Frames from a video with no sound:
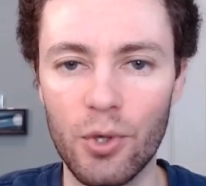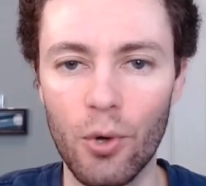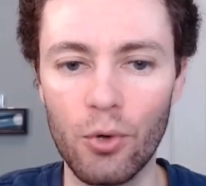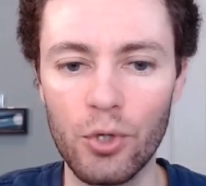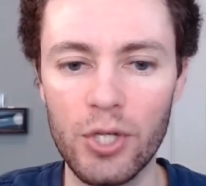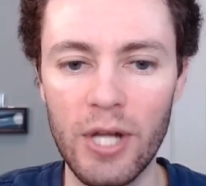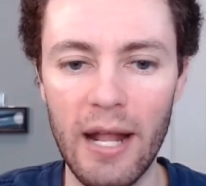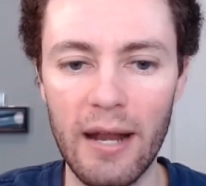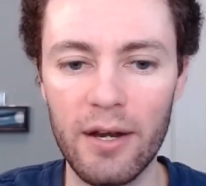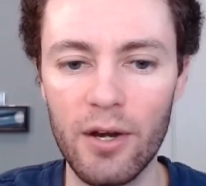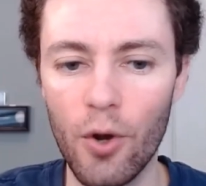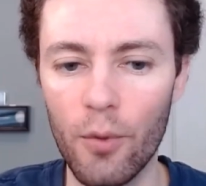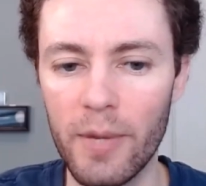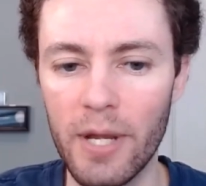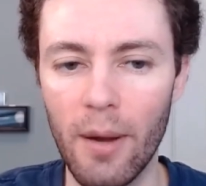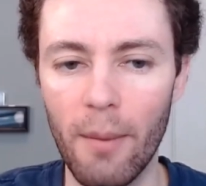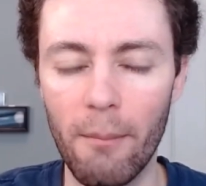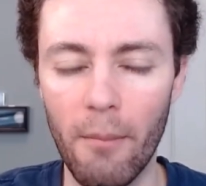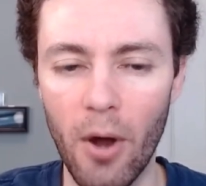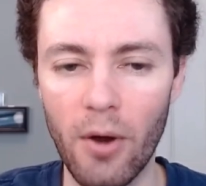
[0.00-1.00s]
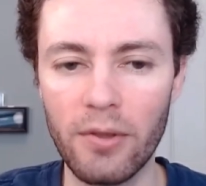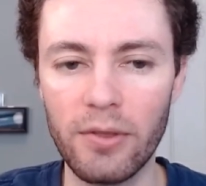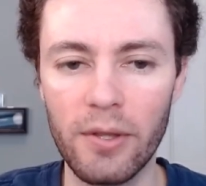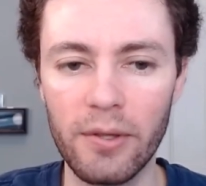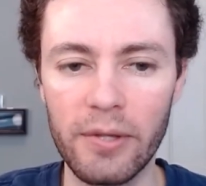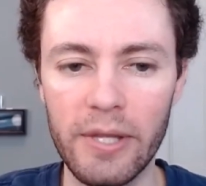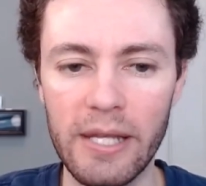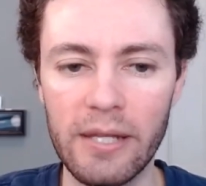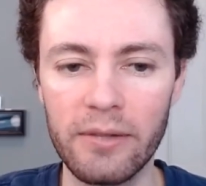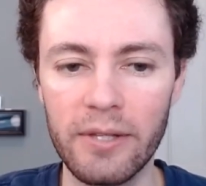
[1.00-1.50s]
OG Anunoby, among the
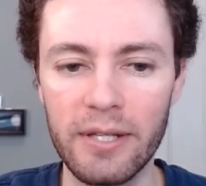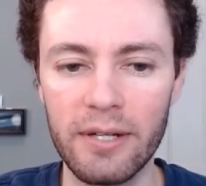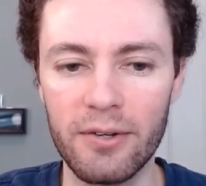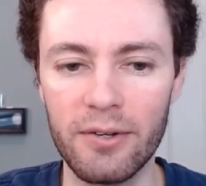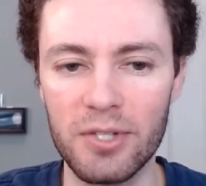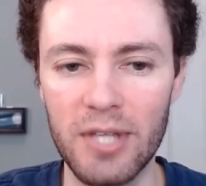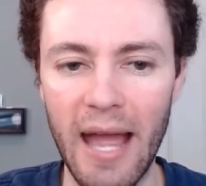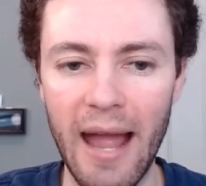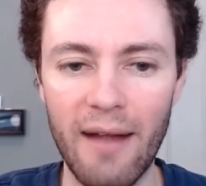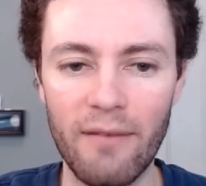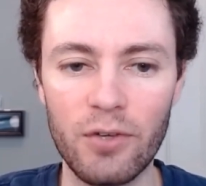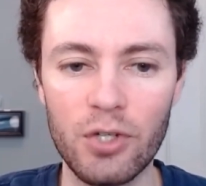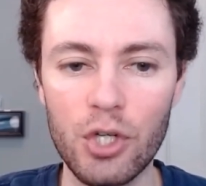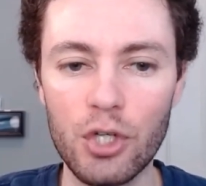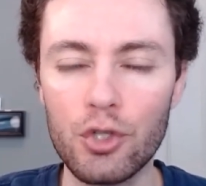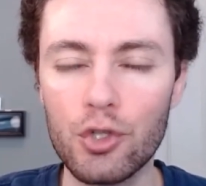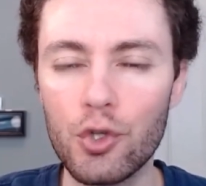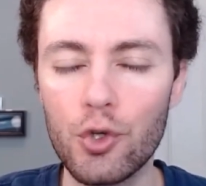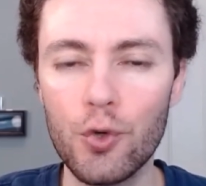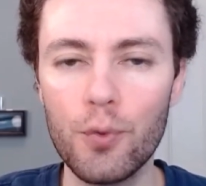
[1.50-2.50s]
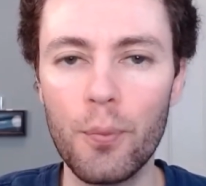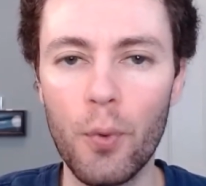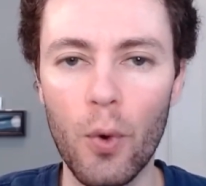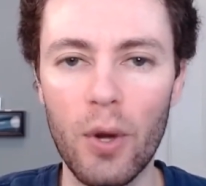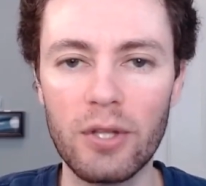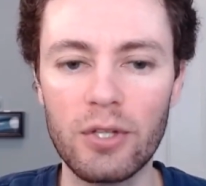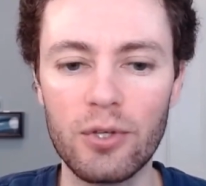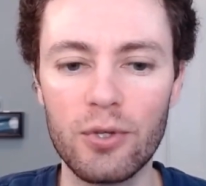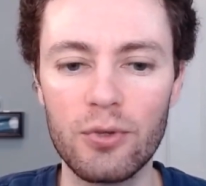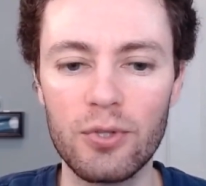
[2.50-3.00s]
league leaders, averaging
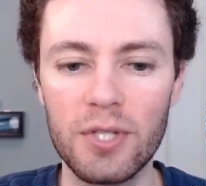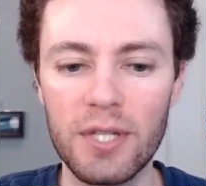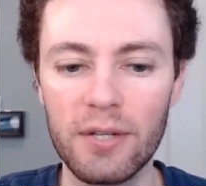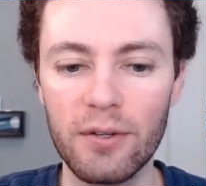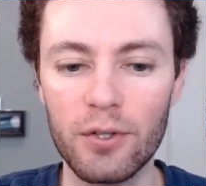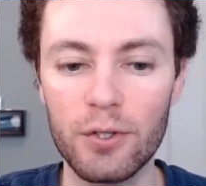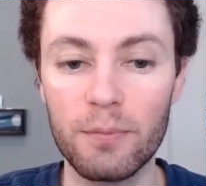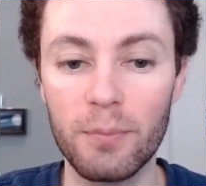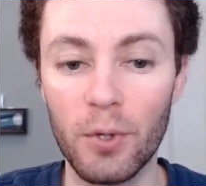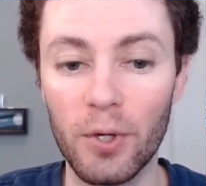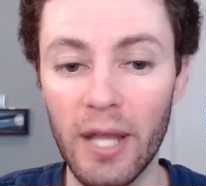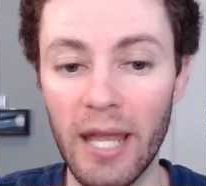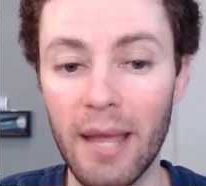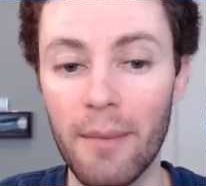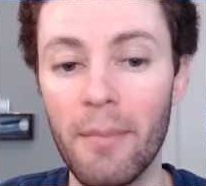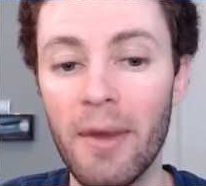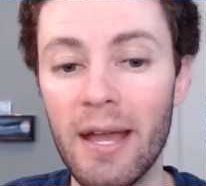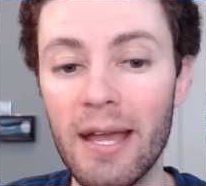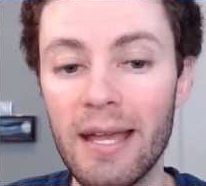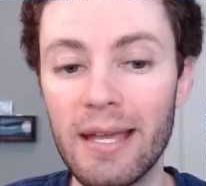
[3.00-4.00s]
2.2 steals per game.